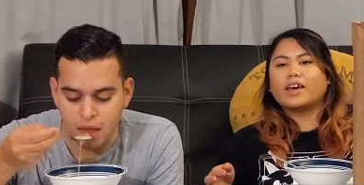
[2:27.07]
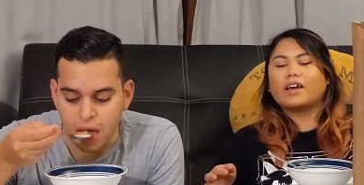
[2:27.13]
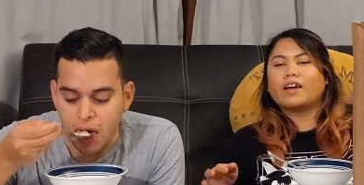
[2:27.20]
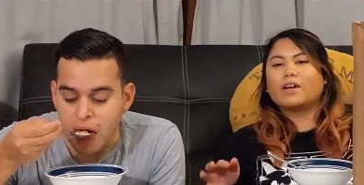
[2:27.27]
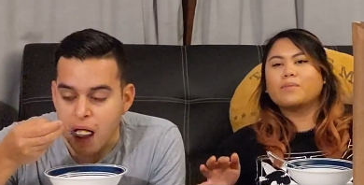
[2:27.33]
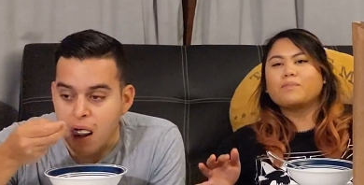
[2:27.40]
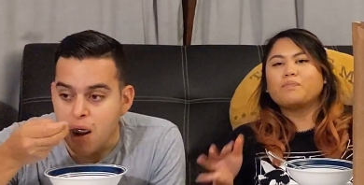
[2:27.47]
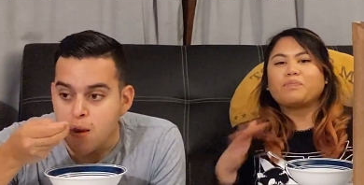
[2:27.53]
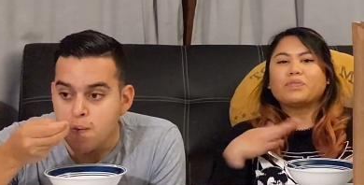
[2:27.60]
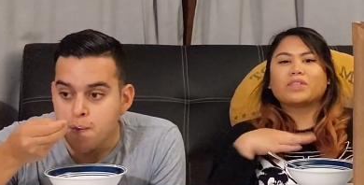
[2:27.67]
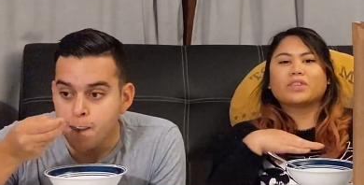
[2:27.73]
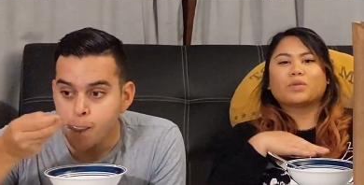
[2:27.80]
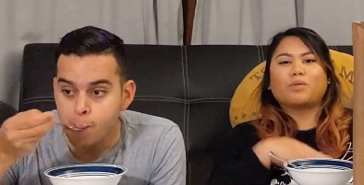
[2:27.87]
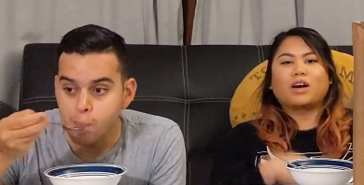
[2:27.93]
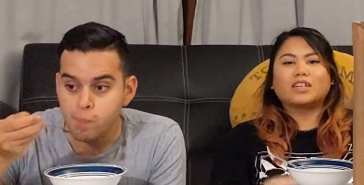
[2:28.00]
Speaker 1: there
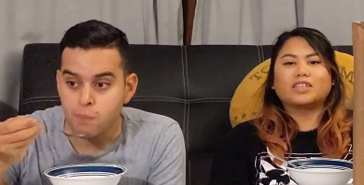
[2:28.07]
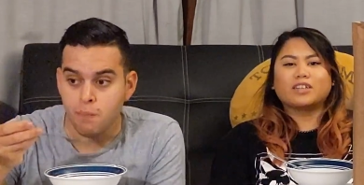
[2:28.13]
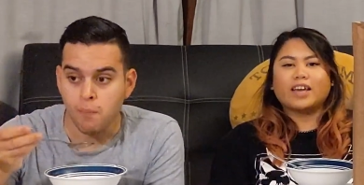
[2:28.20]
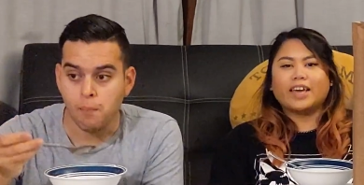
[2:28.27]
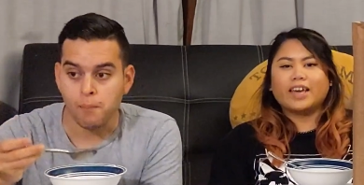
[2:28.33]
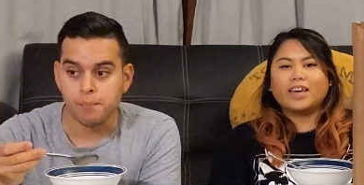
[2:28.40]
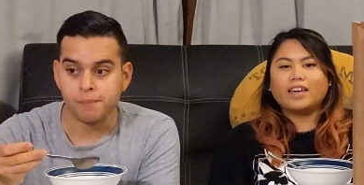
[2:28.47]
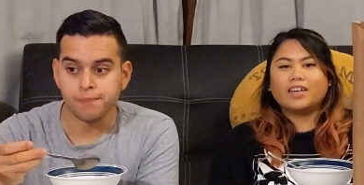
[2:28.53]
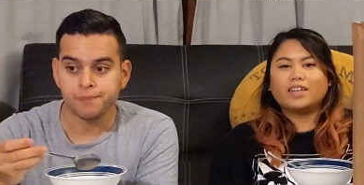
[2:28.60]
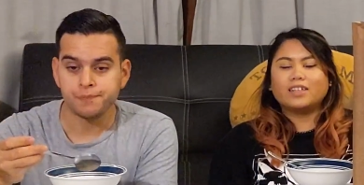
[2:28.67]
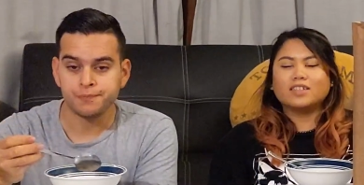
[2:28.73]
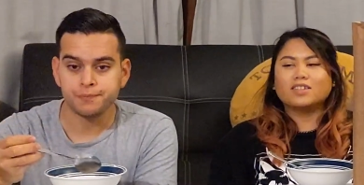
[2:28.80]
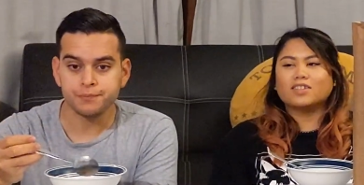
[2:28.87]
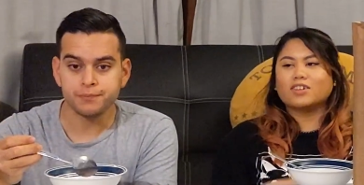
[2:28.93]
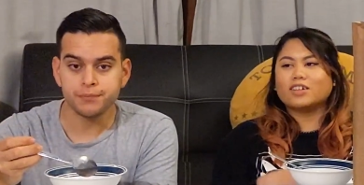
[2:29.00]
to wash their
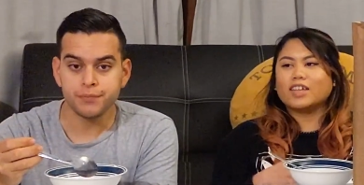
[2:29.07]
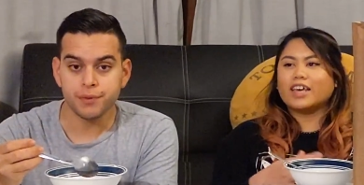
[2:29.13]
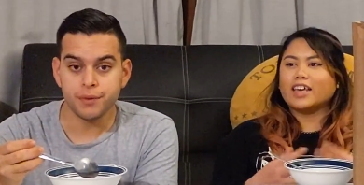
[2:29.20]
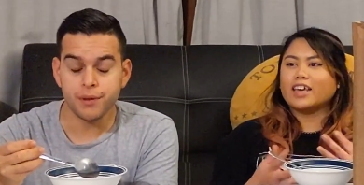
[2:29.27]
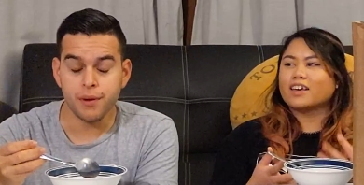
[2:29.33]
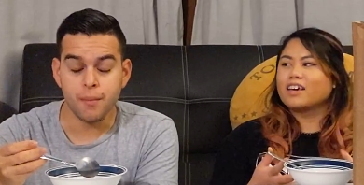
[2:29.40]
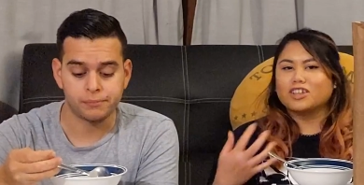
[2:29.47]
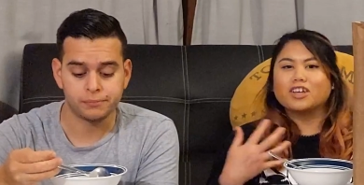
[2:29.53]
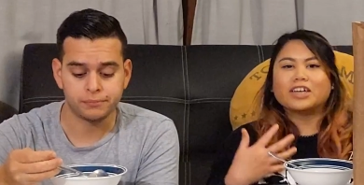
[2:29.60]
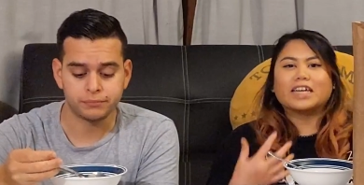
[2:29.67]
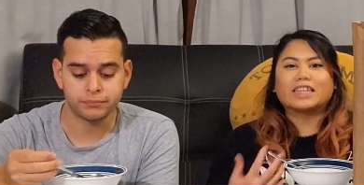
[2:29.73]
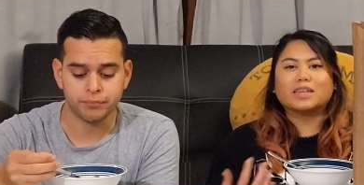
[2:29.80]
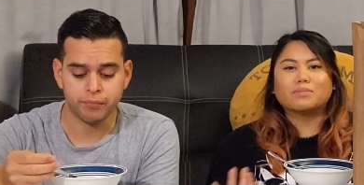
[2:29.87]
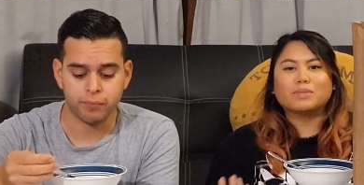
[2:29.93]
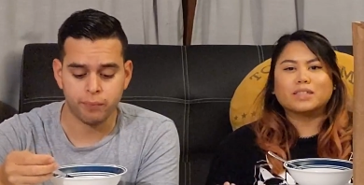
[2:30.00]
hands or like to look
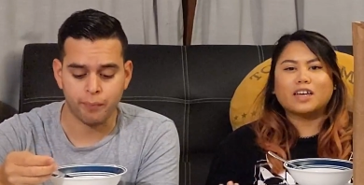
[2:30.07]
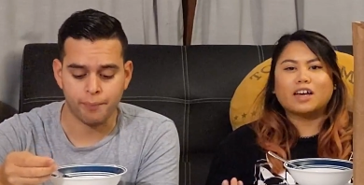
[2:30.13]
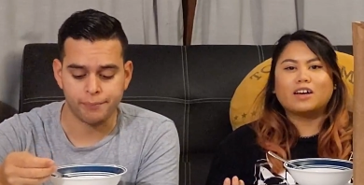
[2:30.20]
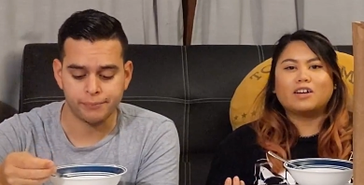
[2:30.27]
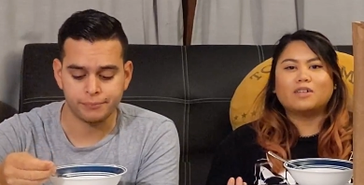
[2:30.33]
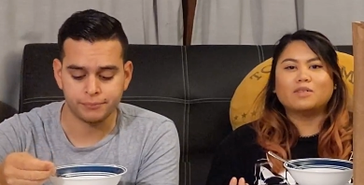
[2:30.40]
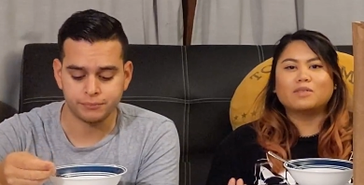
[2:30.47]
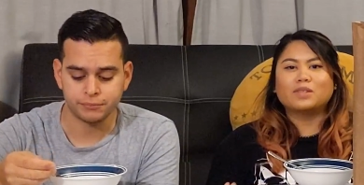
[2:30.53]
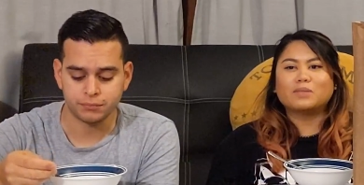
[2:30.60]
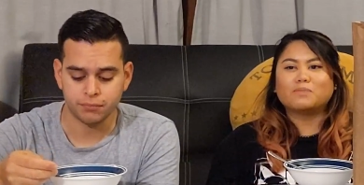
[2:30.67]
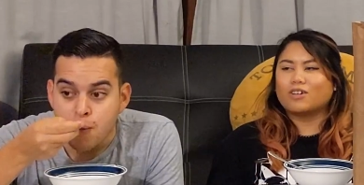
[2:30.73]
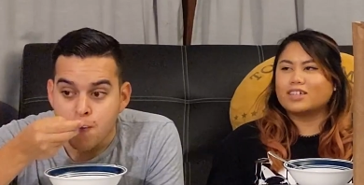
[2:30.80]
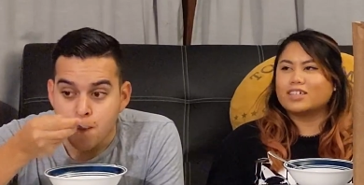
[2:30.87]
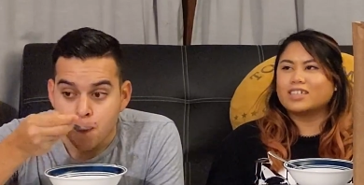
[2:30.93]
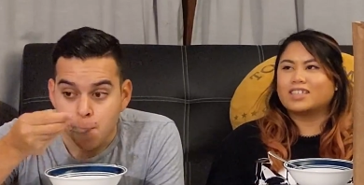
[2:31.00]
at themselves
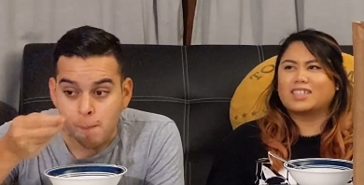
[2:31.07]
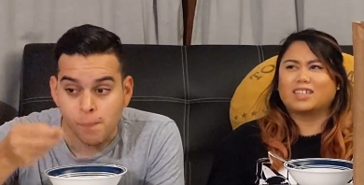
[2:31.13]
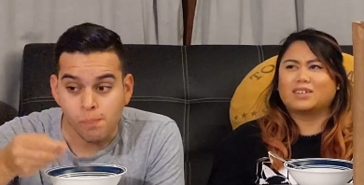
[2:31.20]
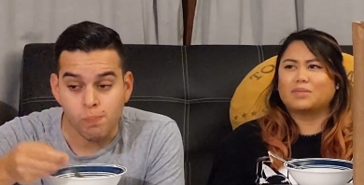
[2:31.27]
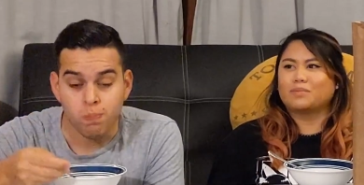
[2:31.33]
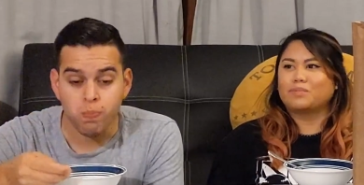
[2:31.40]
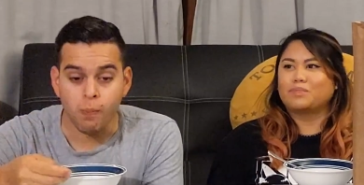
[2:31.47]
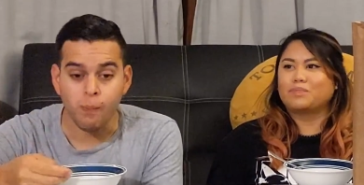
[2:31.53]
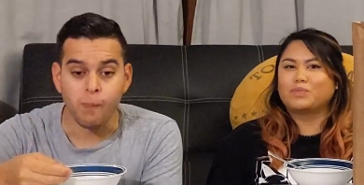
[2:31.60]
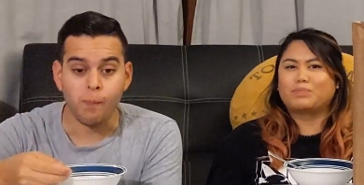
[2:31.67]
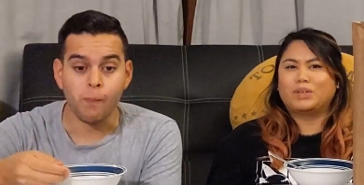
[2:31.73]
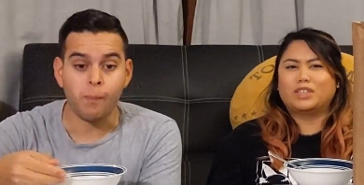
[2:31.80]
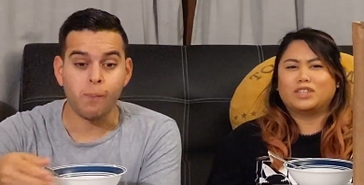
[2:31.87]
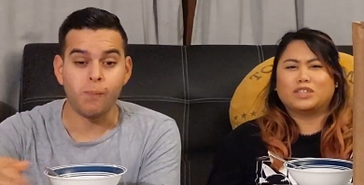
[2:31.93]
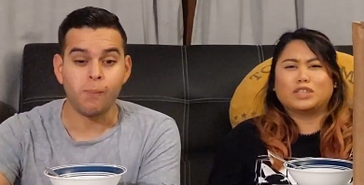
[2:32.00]
or just to
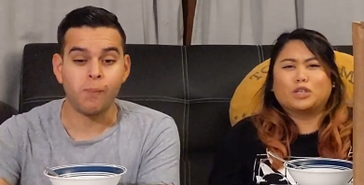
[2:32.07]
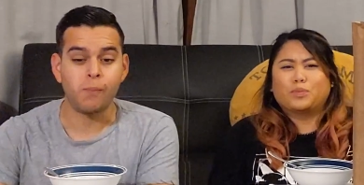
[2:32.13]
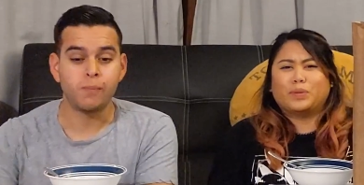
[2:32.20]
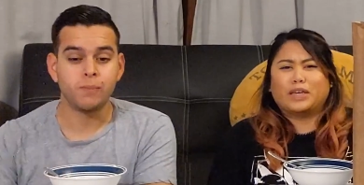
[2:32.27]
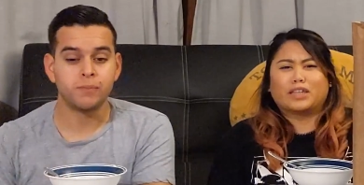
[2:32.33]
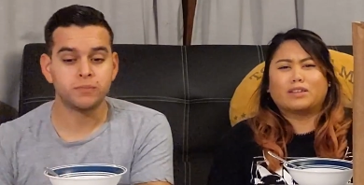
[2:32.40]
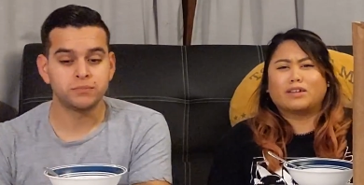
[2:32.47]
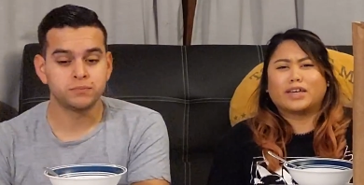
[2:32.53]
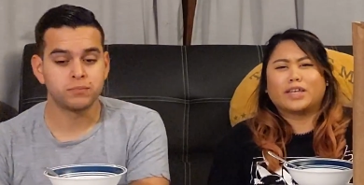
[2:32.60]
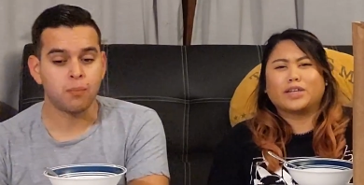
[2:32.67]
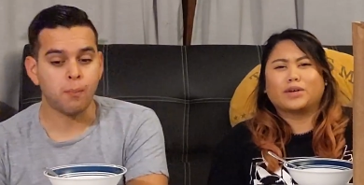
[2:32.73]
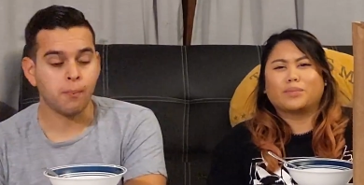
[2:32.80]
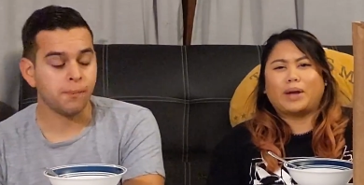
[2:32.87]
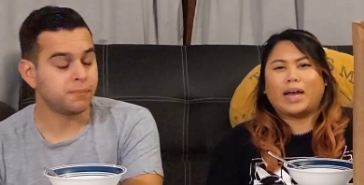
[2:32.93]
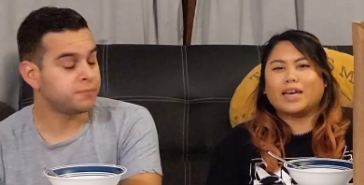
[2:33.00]
be snoopy and look in
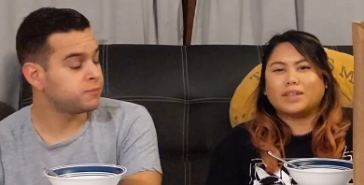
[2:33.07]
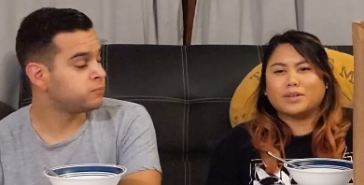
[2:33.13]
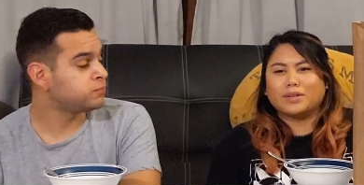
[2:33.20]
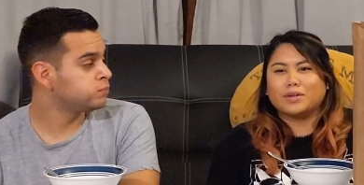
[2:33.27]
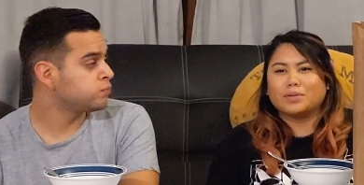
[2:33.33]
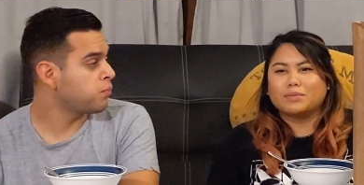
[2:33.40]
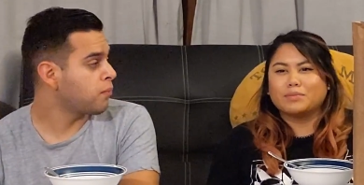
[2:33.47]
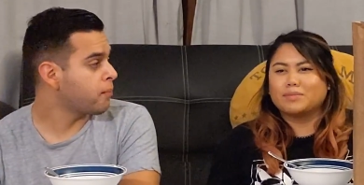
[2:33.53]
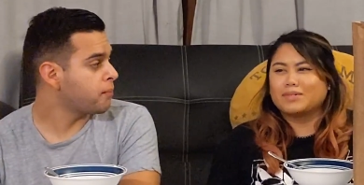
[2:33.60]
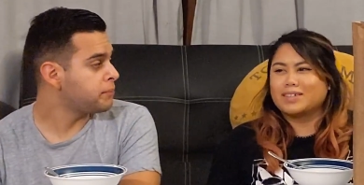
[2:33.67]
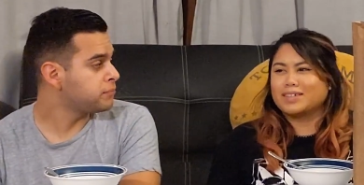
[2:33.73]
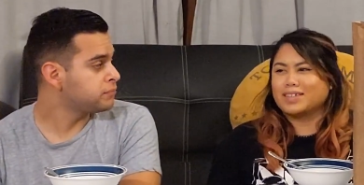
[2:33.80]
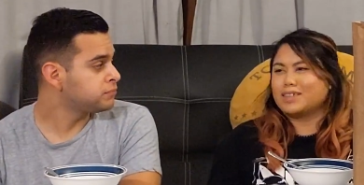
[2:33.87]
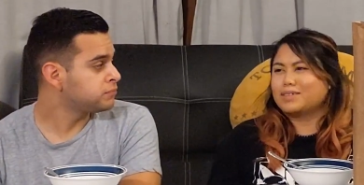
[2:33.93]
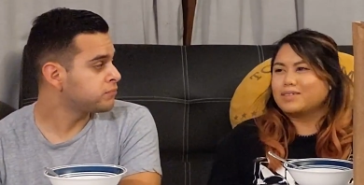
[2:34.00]
your bathroom
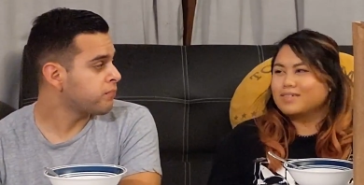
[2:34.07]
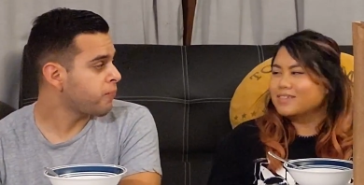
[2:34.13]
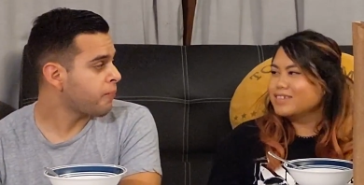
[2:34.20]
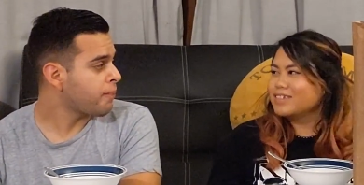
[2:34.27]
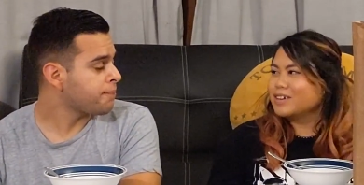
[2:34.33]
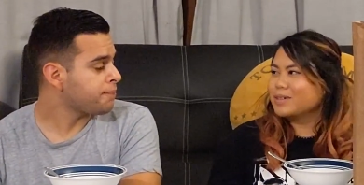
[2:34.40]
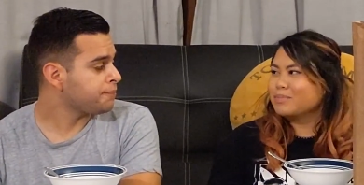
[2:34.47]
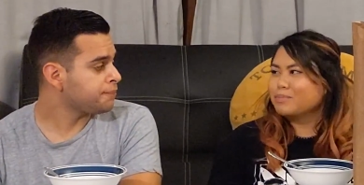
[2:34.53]
because I've, you